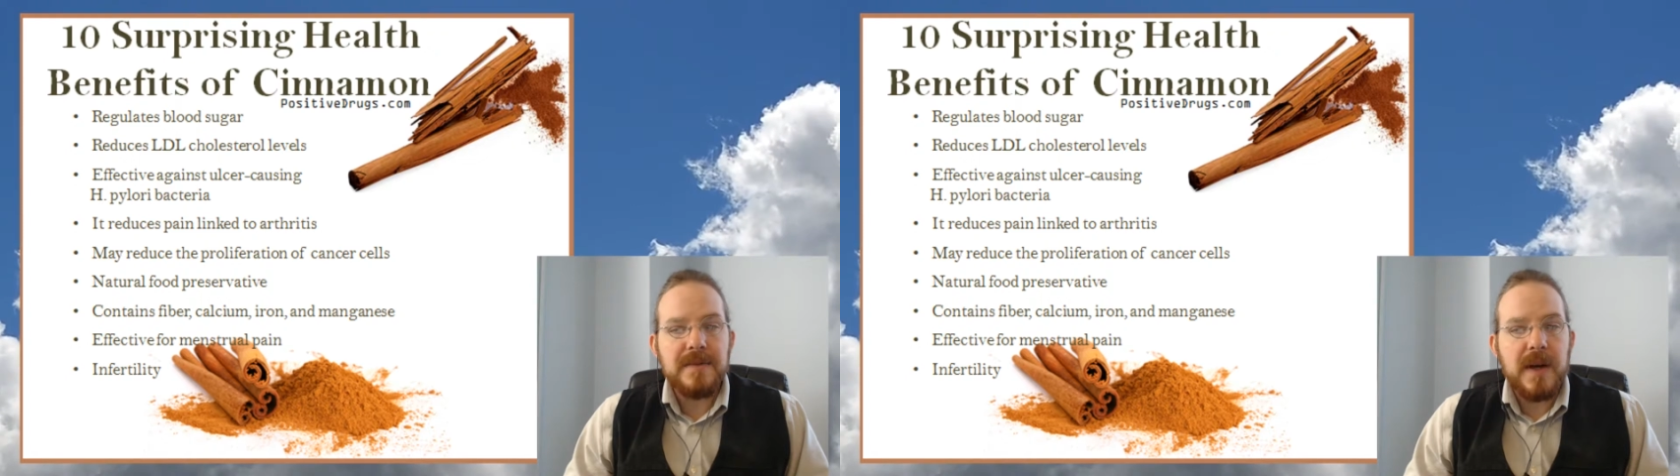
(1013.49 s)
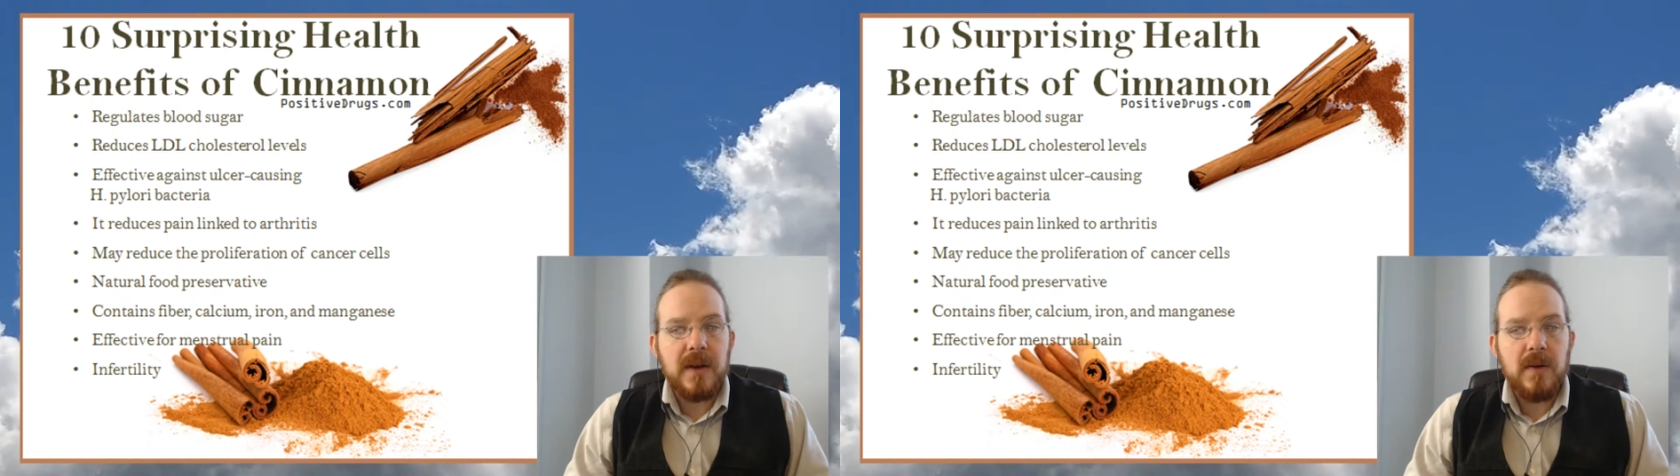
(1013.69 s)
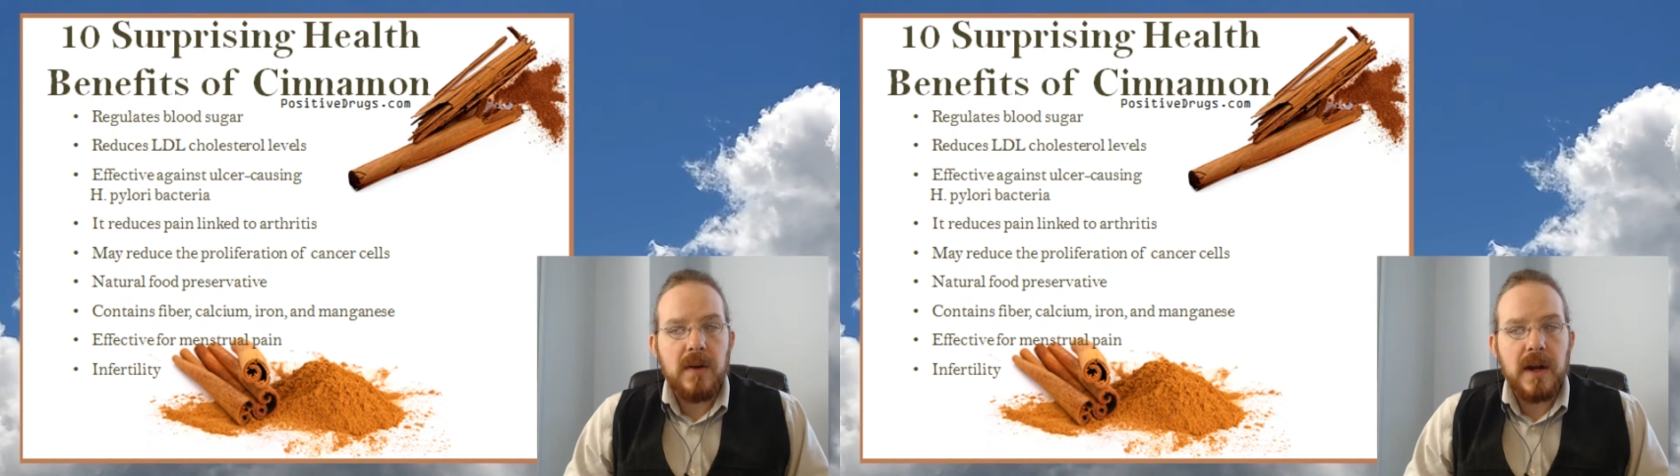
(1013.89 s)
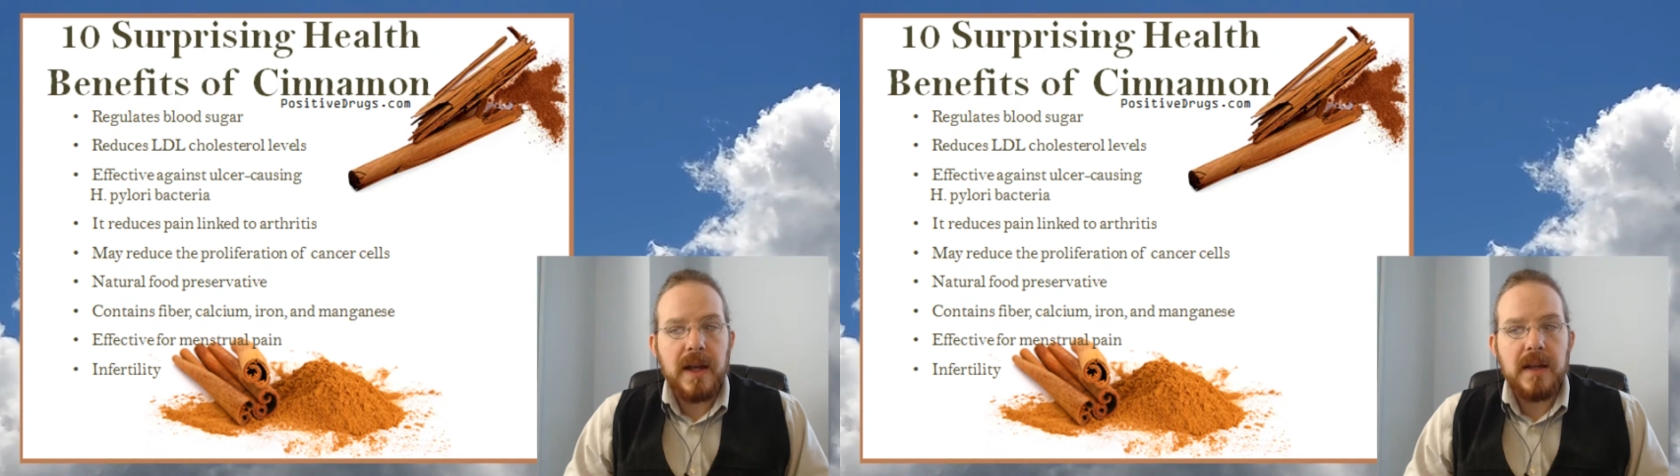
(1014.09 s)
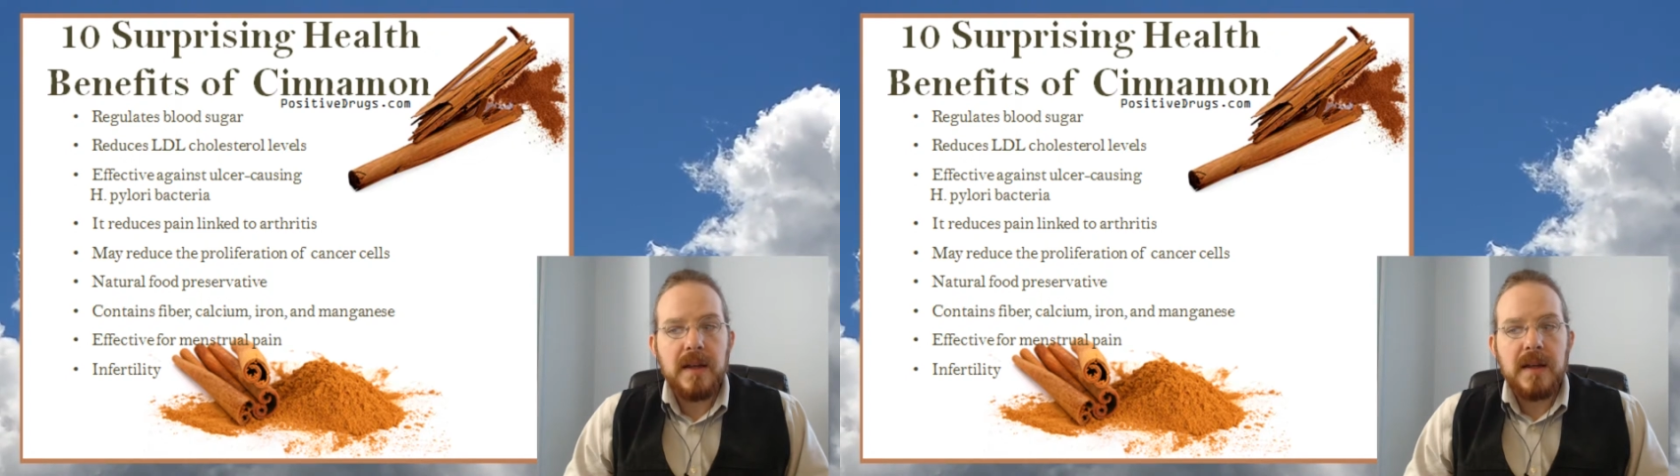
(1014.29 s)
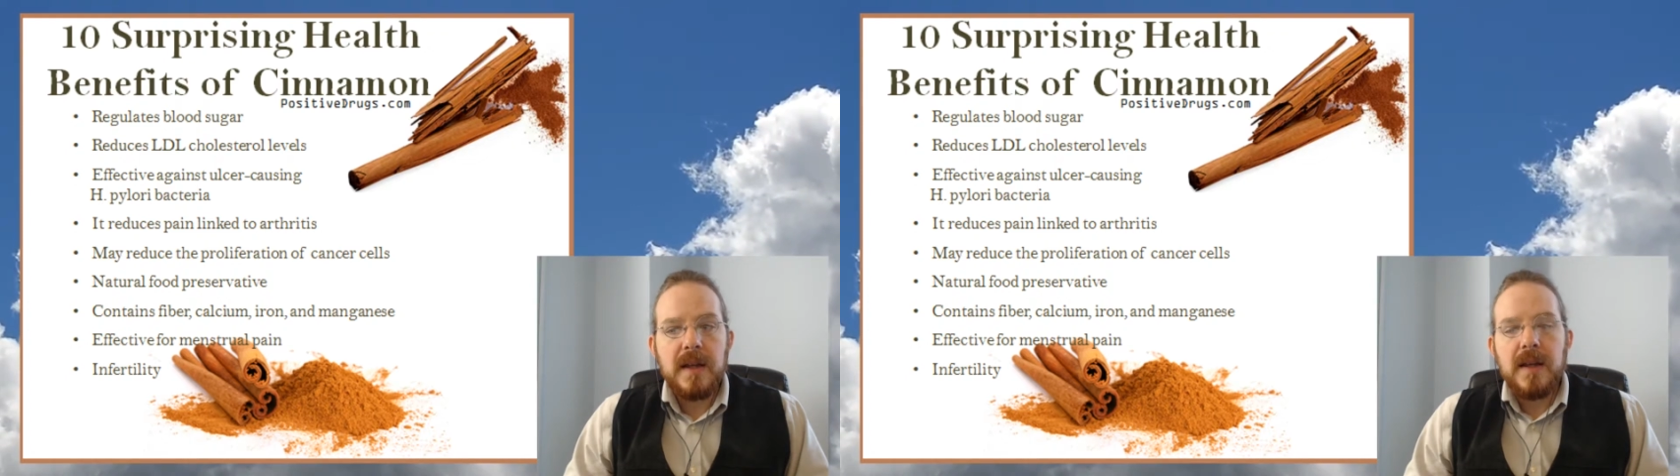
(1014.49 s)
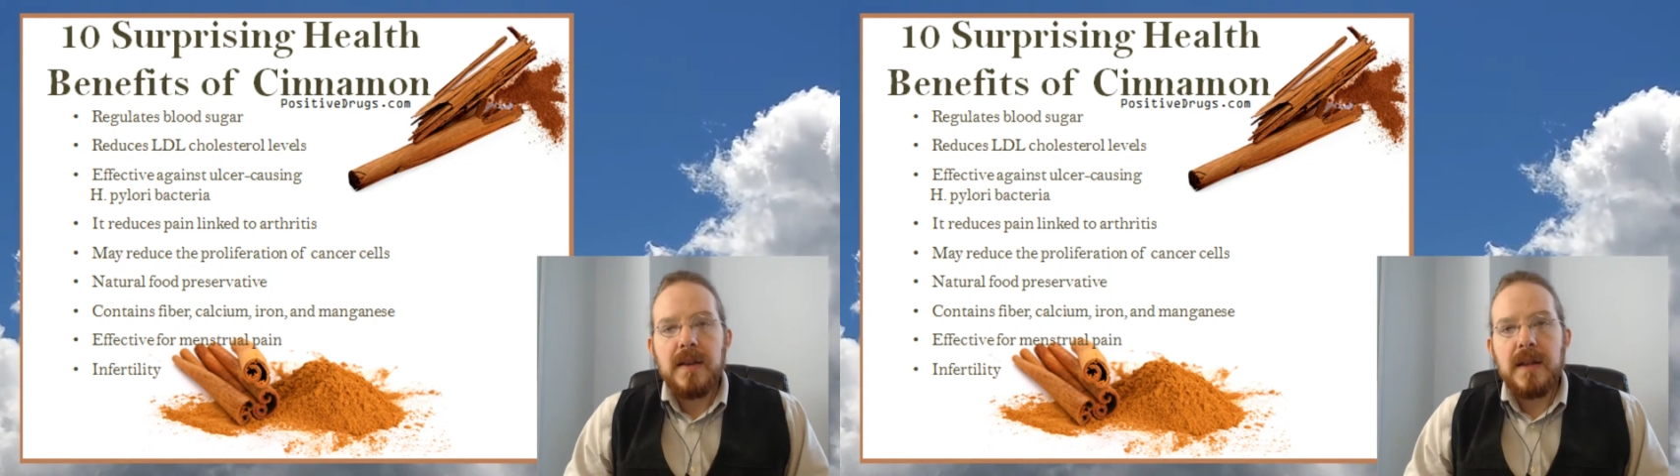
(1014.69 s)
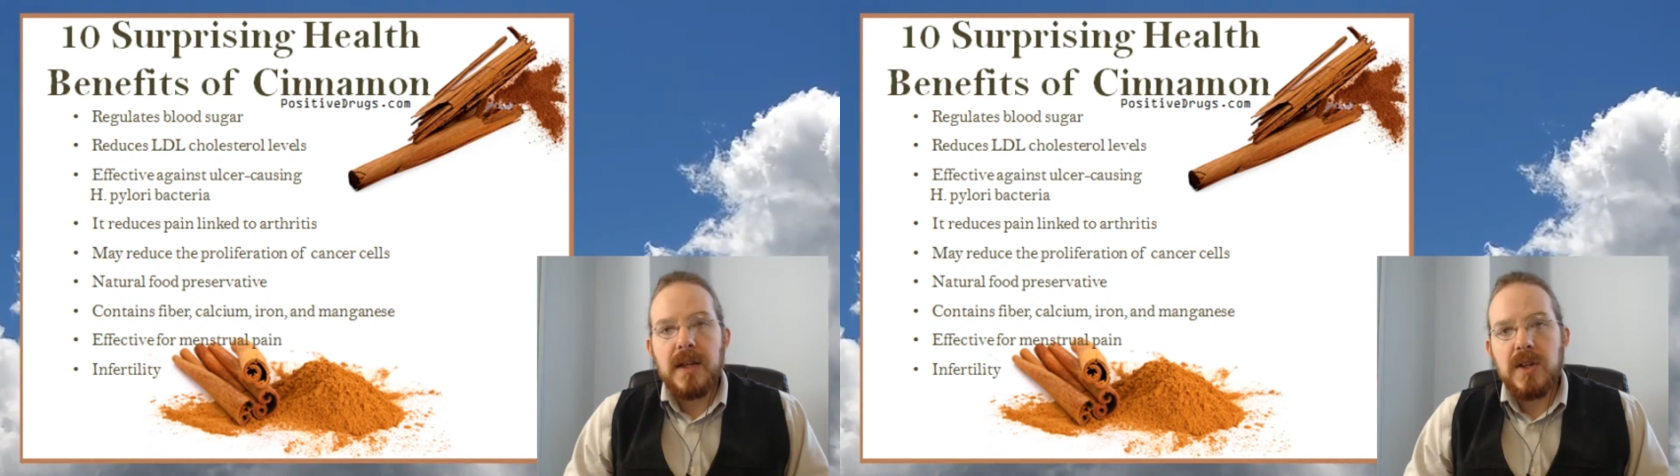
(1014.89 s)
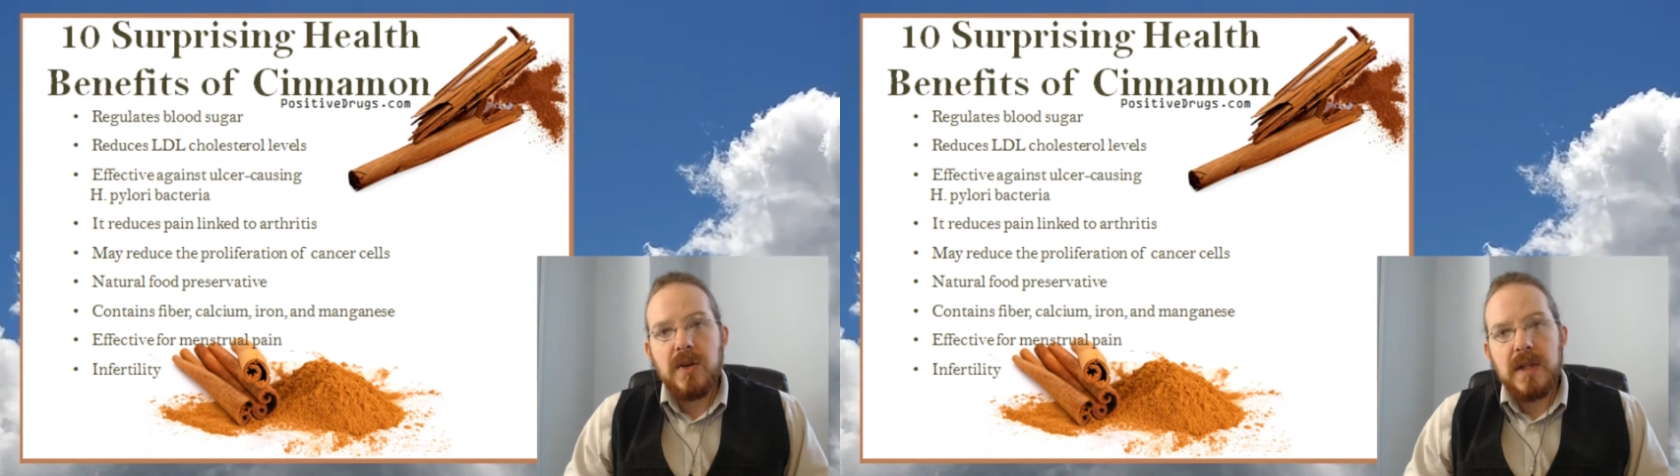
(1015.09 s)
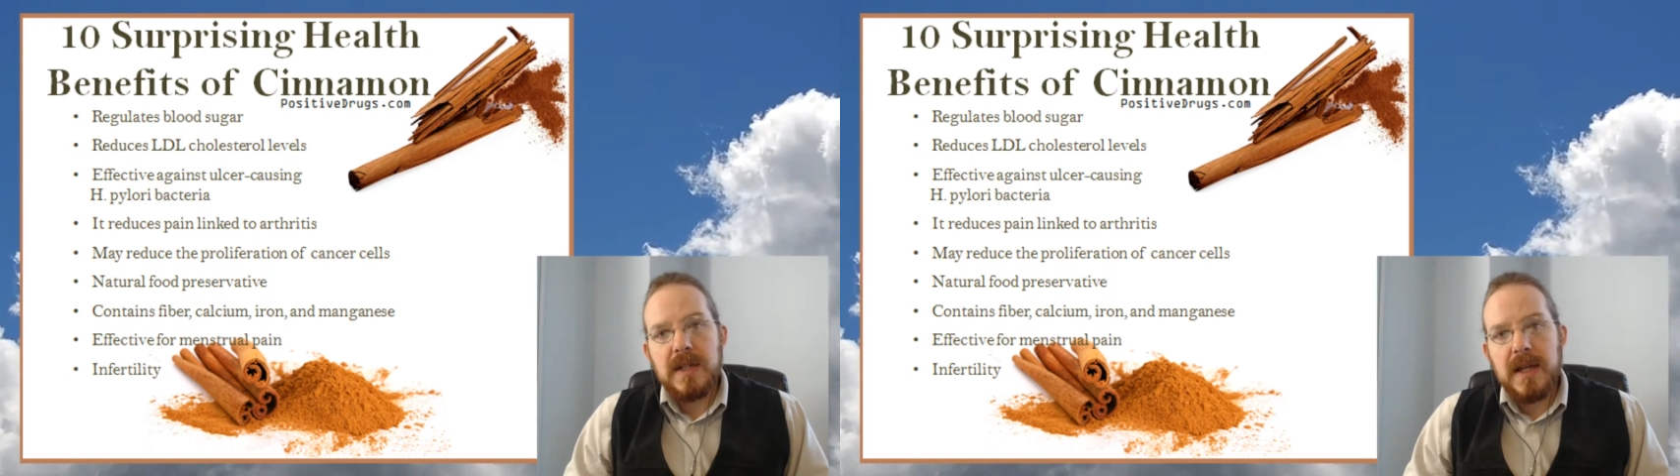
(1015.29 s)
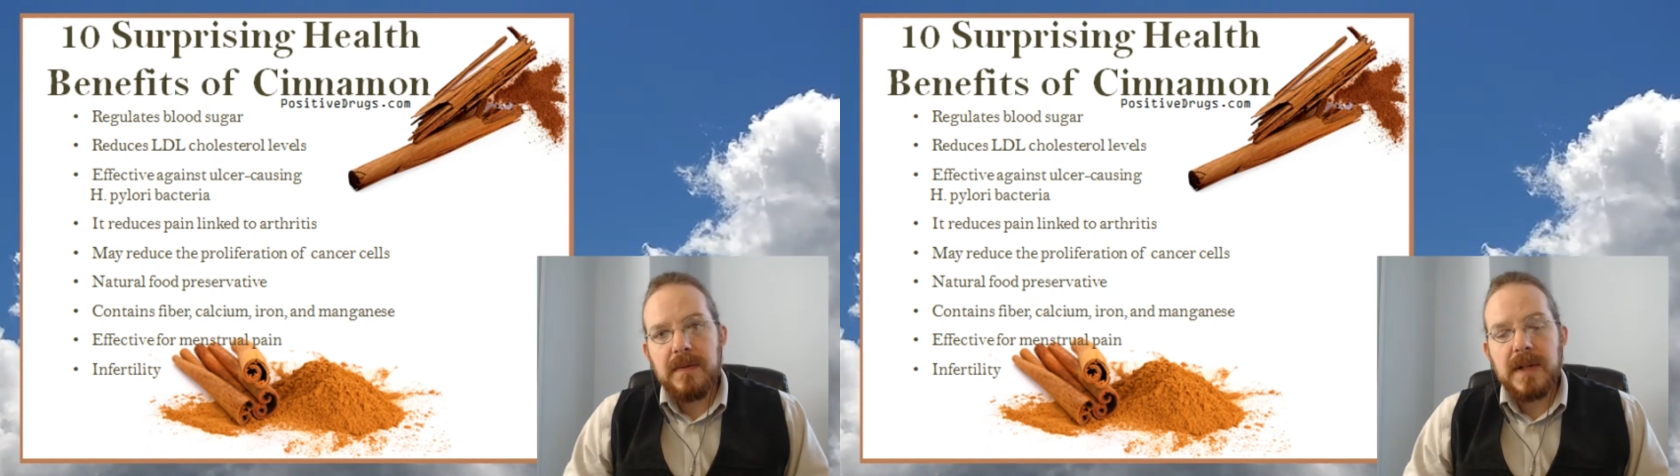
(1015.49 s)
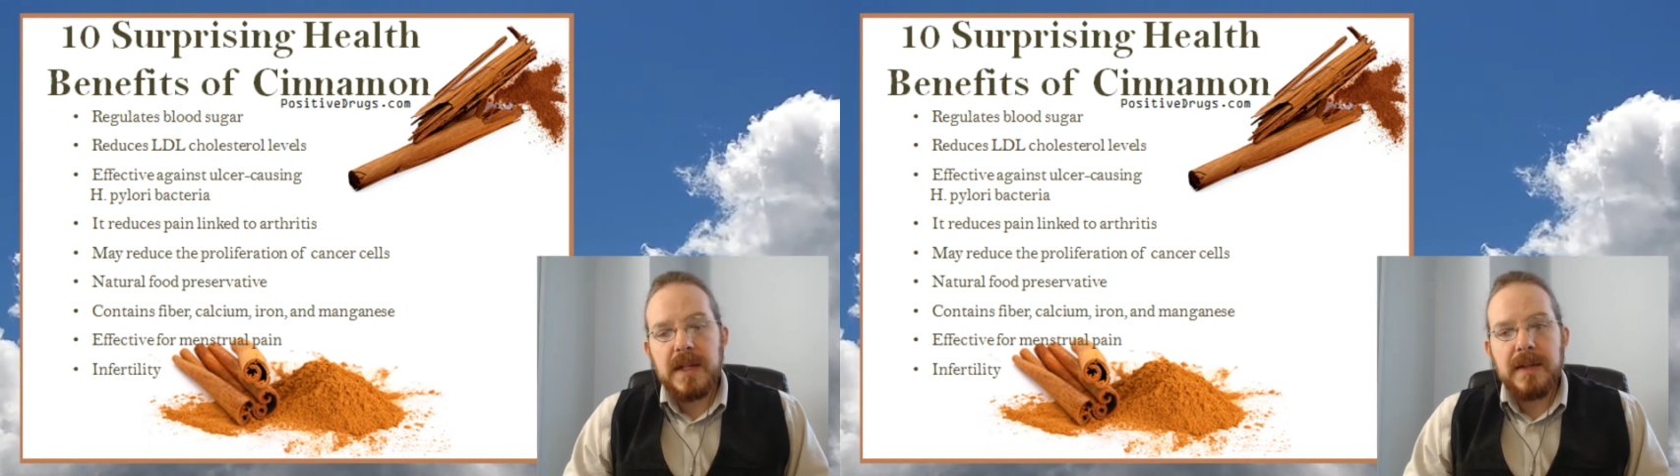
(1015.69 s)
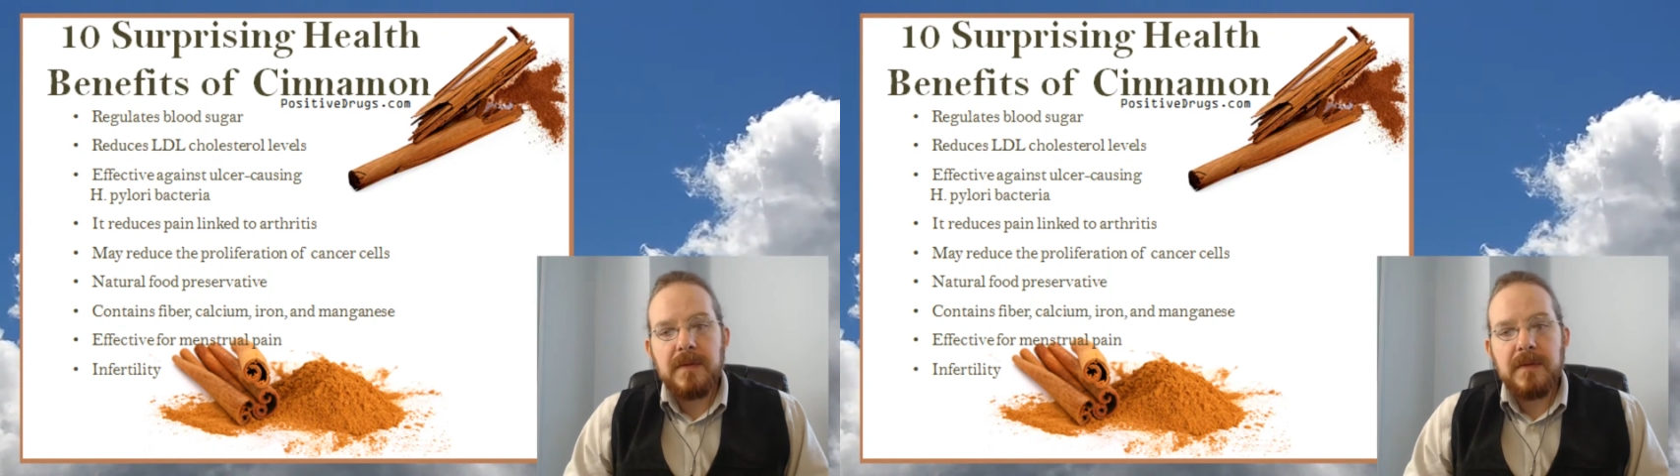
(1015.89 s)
pylori, then you can definitely